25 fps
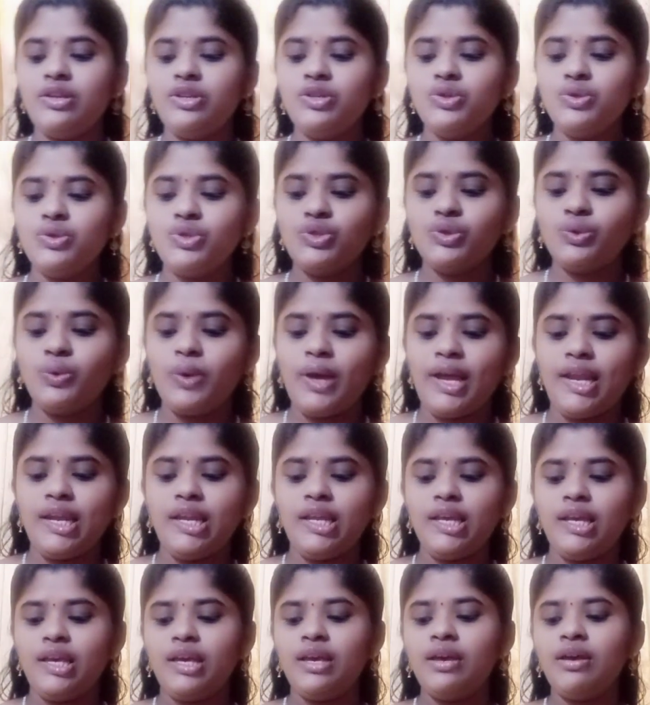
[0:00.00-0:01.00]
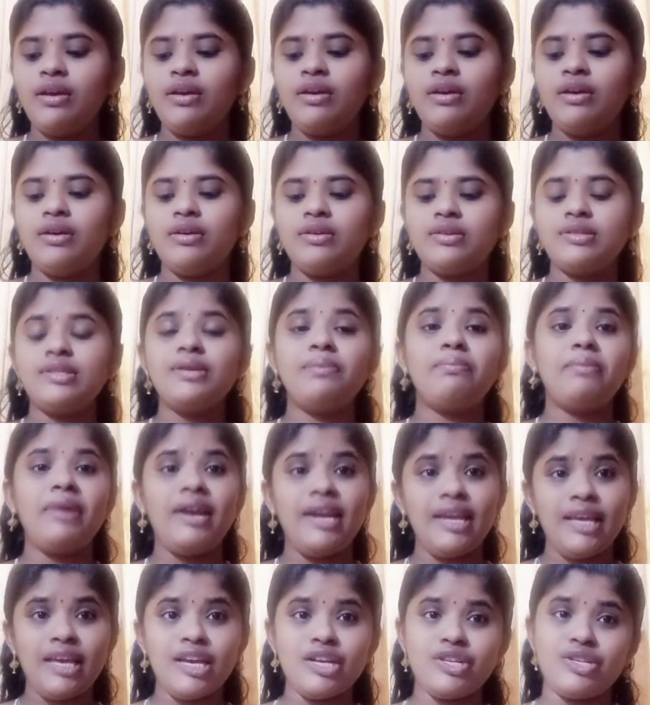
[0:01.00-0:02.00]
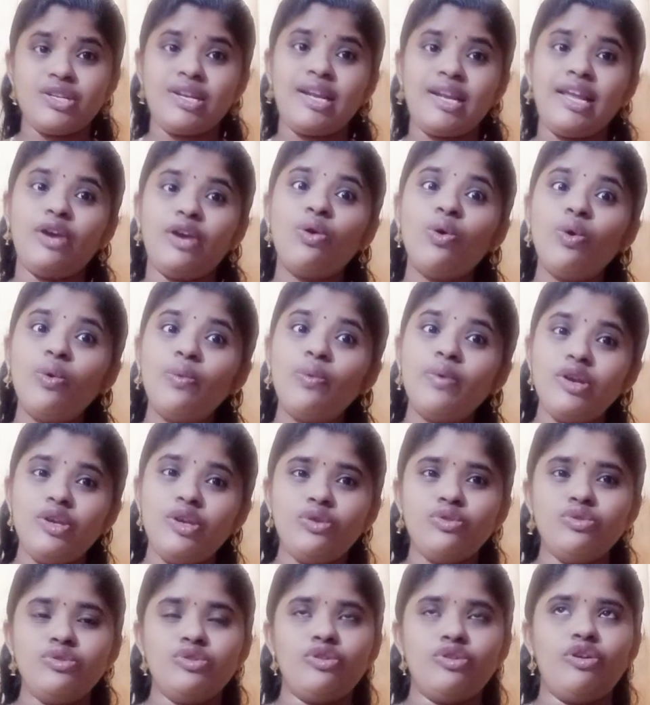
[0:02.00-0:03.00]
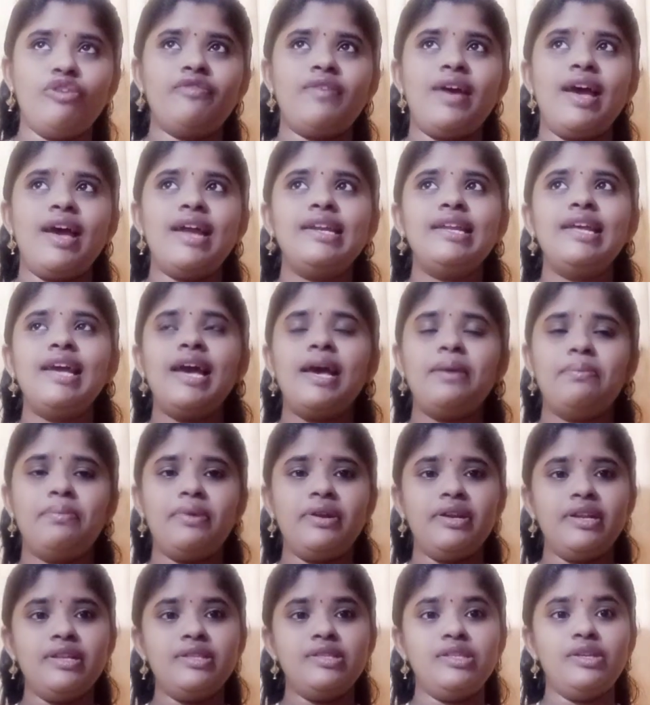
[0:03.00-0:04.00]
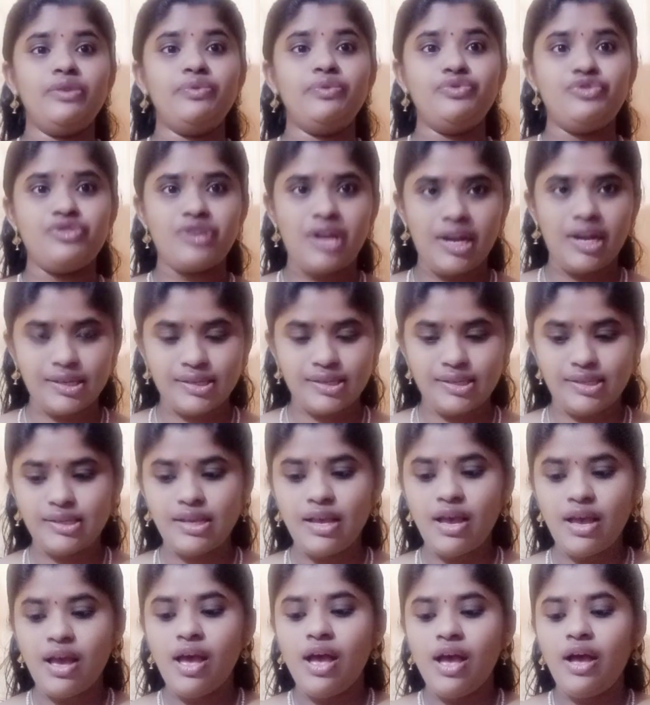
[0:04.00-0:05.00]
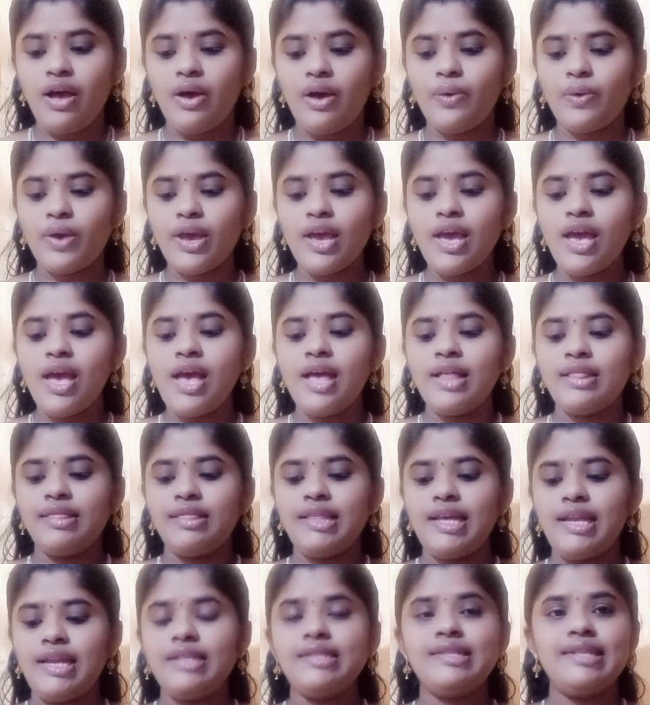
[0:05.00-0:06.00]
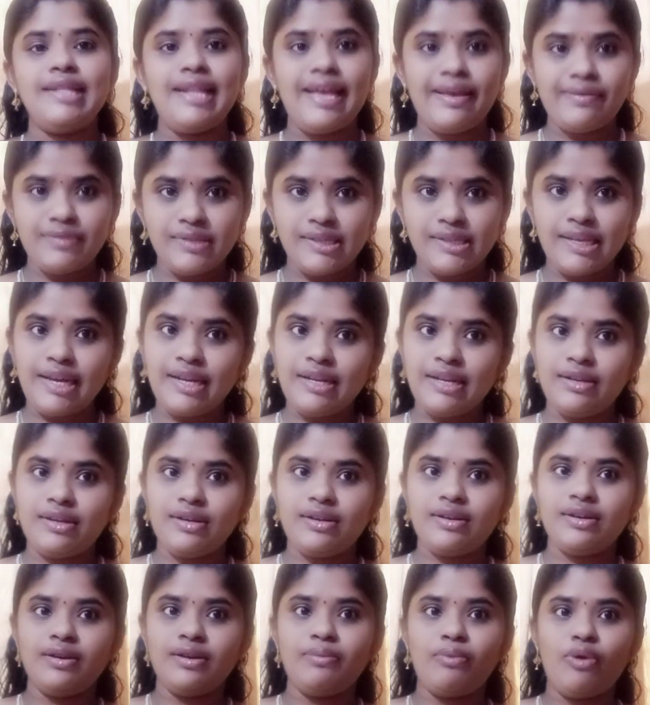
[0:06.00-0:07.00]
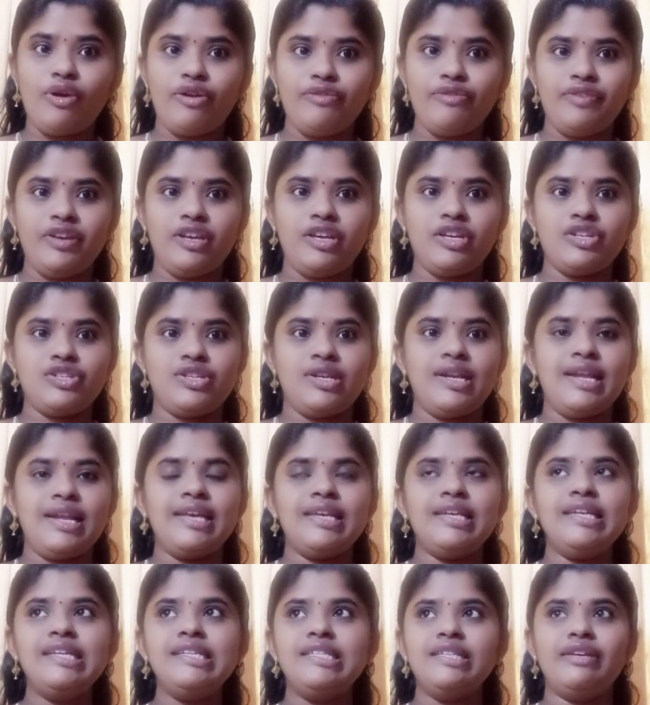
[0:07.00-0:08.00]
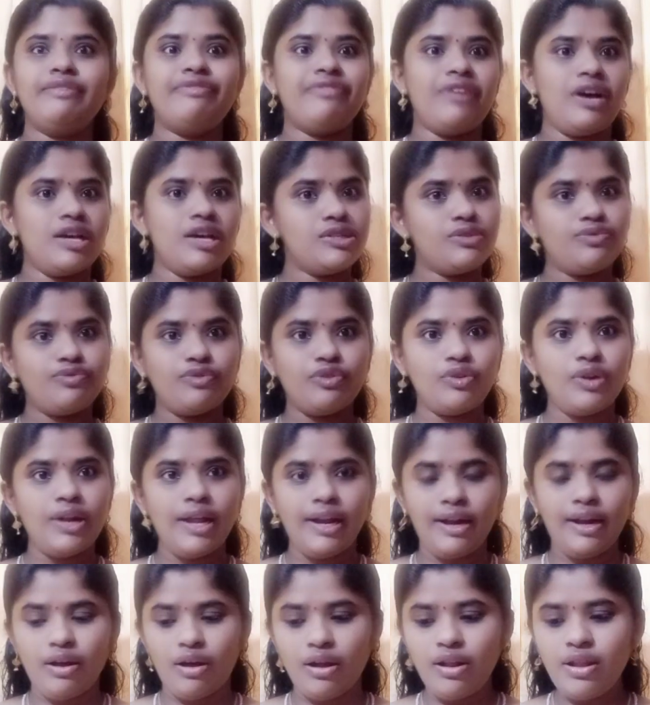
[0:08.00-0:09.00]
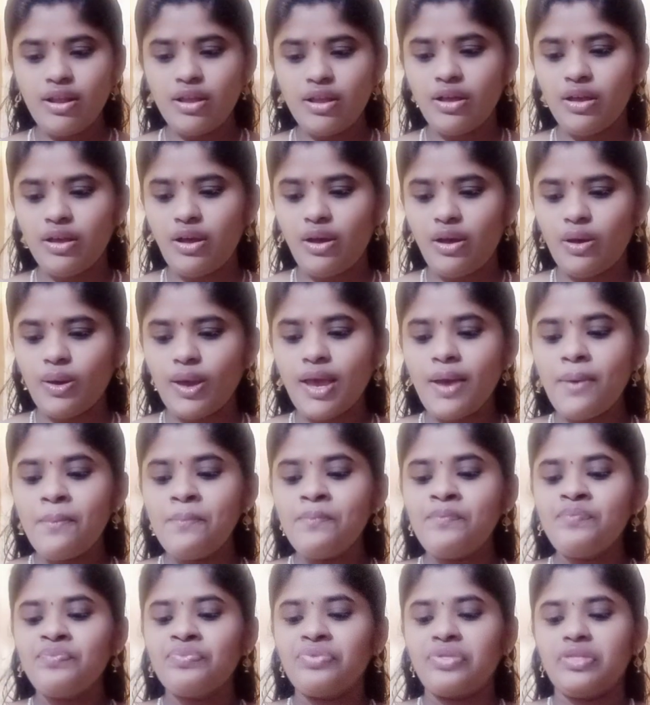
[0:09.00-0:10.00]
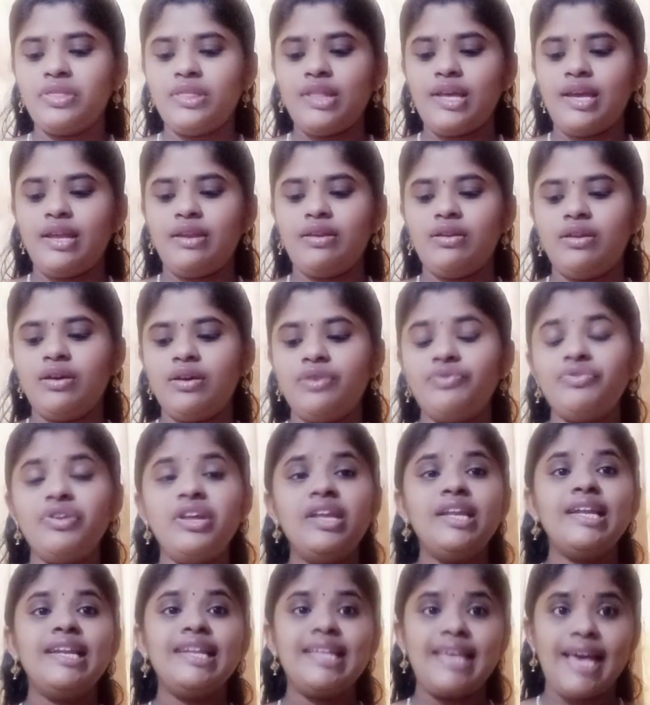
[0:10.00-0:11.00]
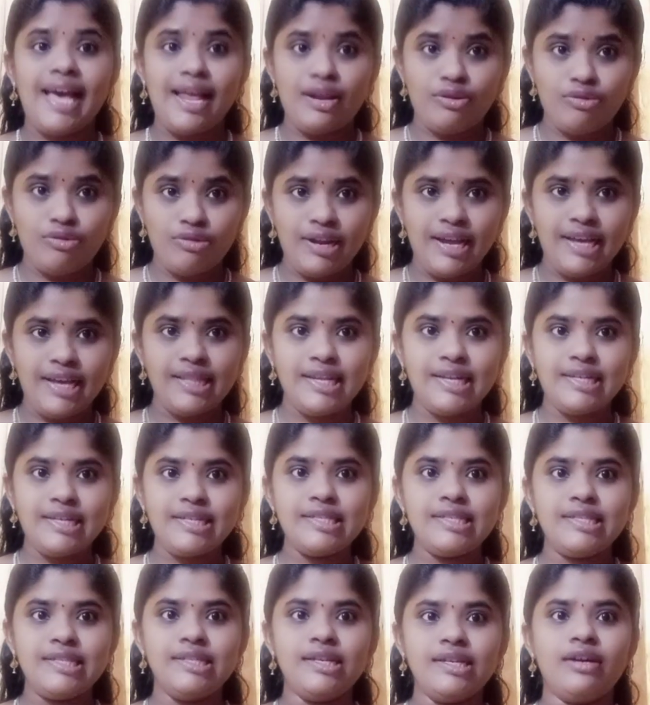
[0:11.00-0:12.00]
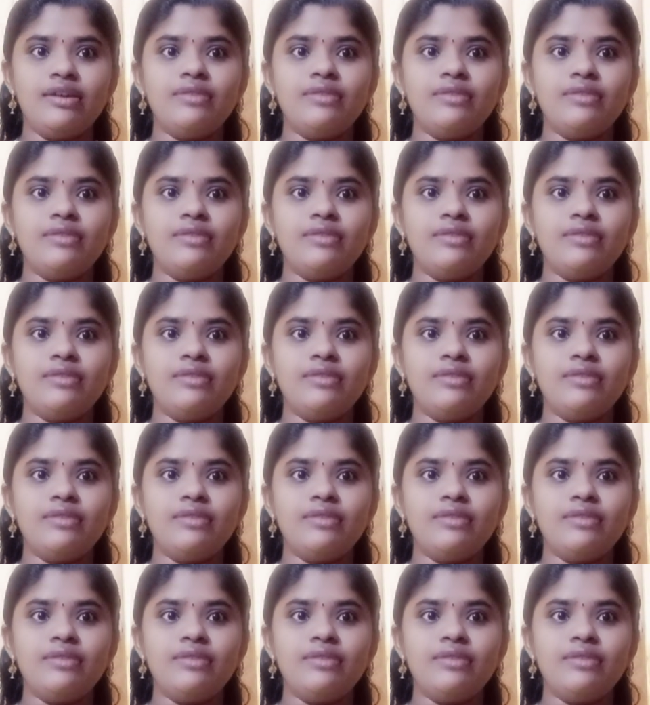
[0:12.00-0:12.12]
due to any some medication like overuse of antihypertensive drugs, okay, then lifestyle modification like eating fast food and all, okay, then renal calculi, that is